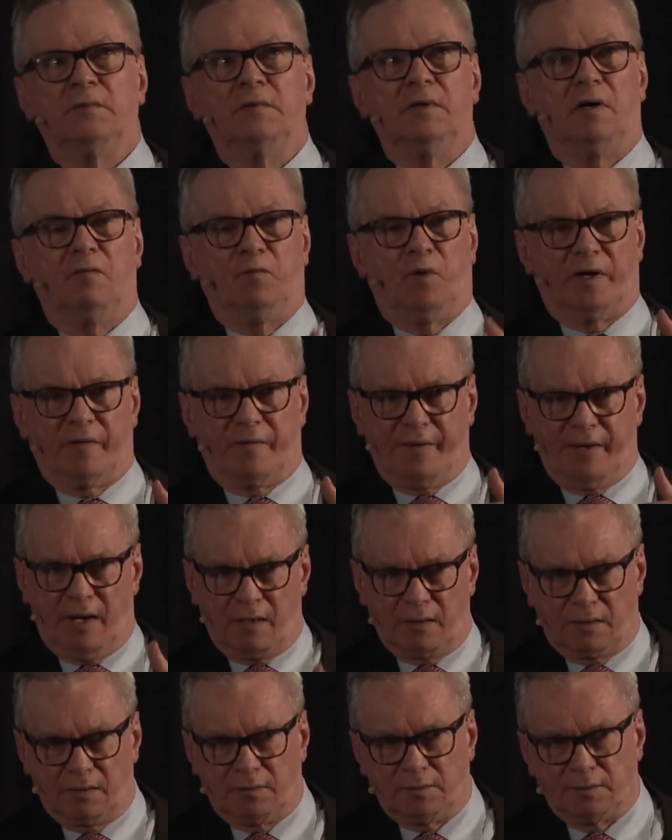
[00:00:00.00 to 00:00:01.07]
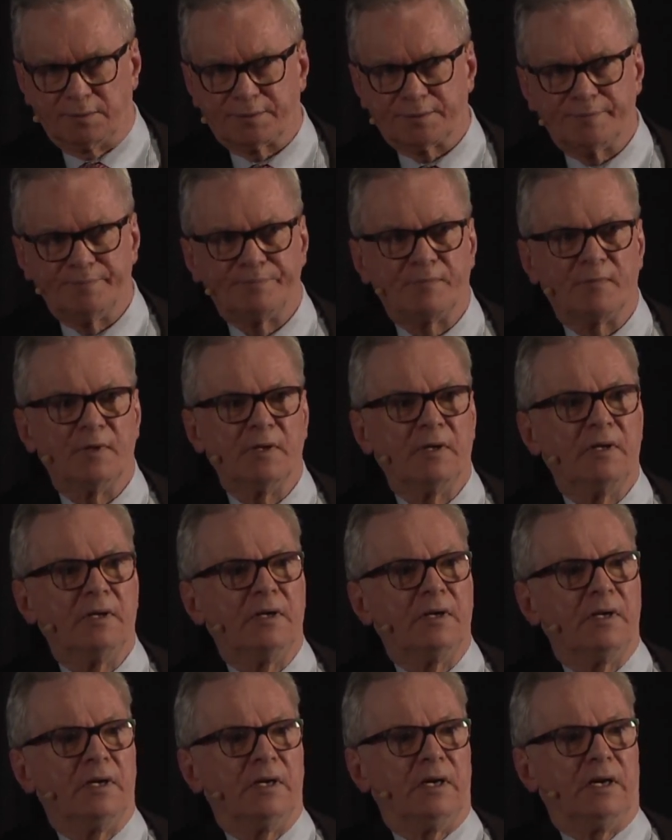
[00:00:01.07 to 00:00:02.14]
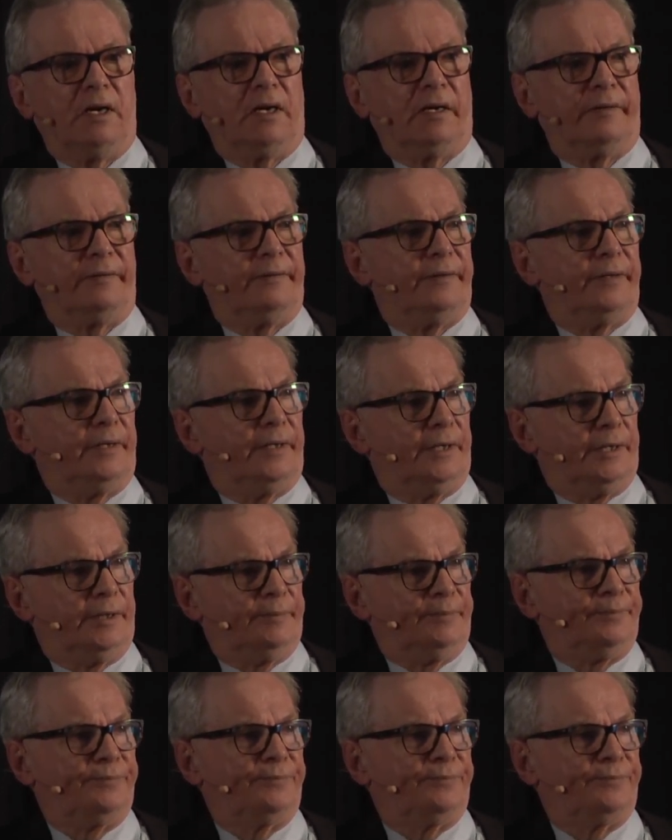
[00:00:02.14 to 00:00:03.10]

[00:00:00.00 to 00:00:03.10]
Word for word: of one of the uncles, and uh,